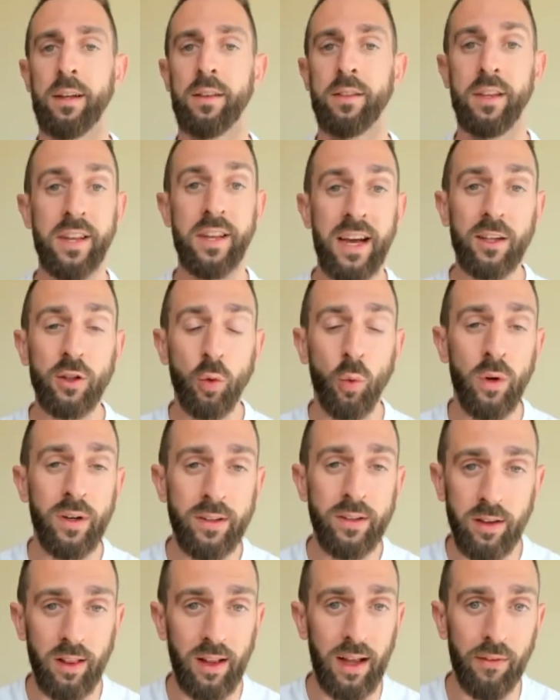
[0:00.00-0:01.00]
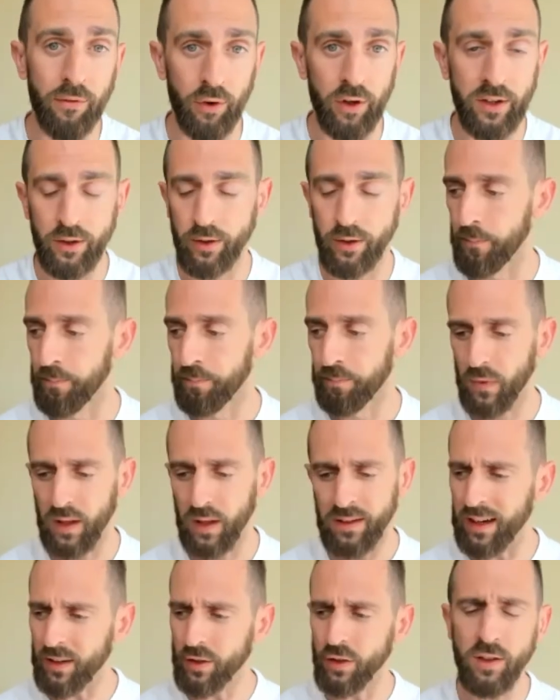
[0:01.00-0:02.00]
The next one is leverage,
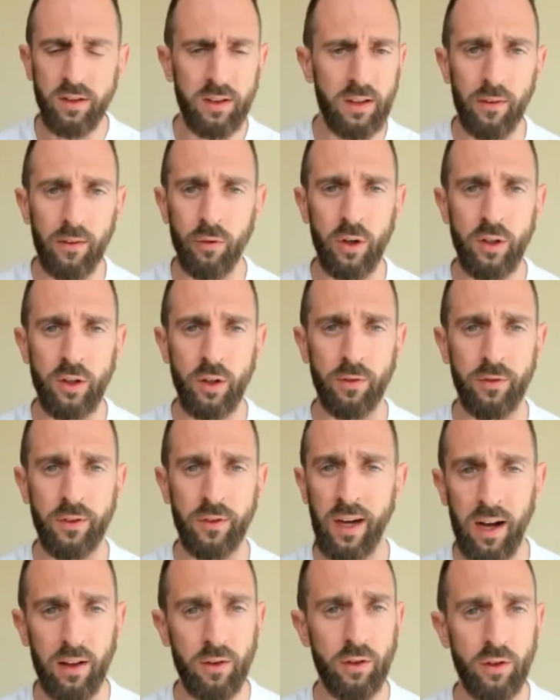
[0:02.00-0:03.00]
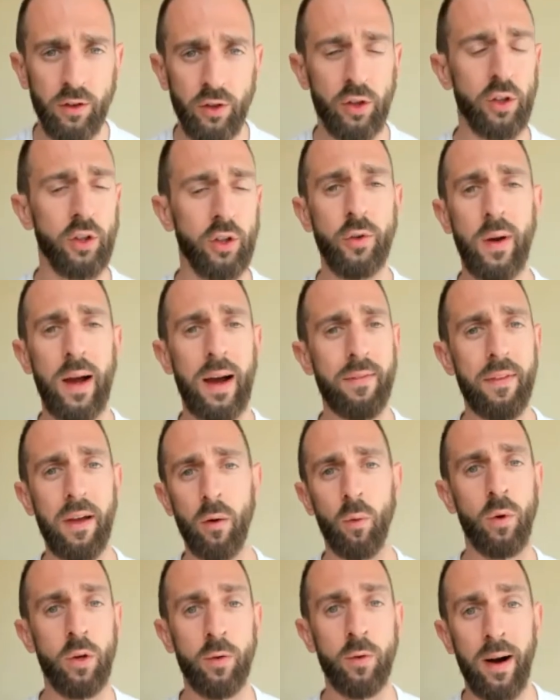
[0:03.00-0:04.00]
not just leverage of dollars. Sure, you have that
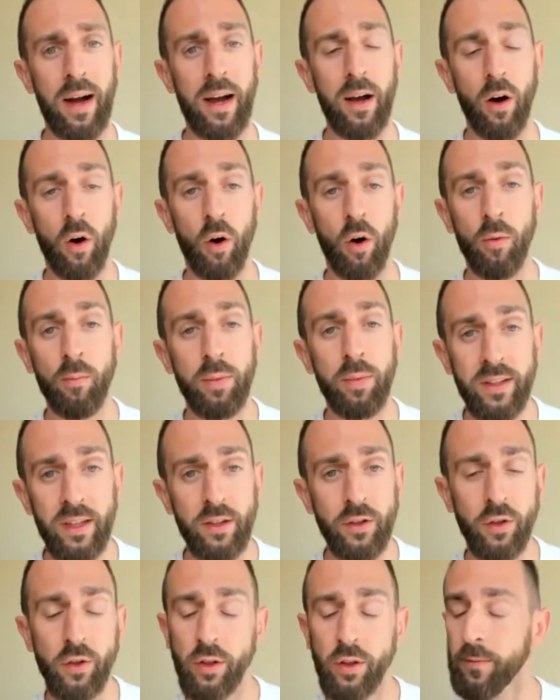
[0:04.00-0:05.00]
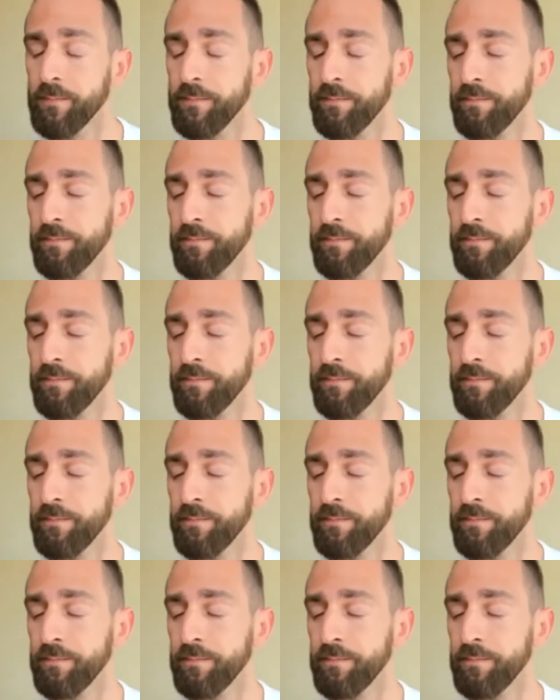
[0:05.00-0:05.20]
when you buy a home potentially.